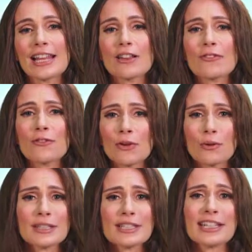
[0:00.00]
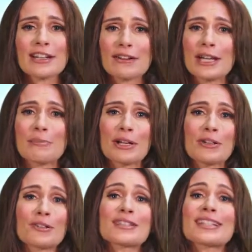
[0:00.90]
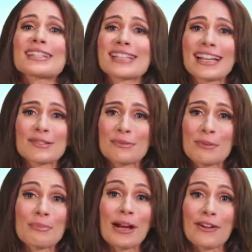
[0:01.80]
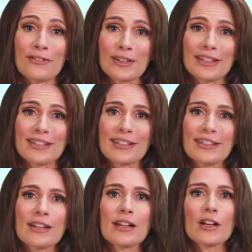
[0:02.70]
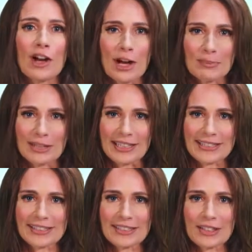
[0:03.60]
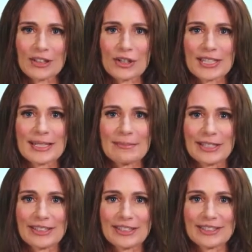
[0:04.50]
I look forward to hearing about your success with Biofit. God bless. Chrissy Miller.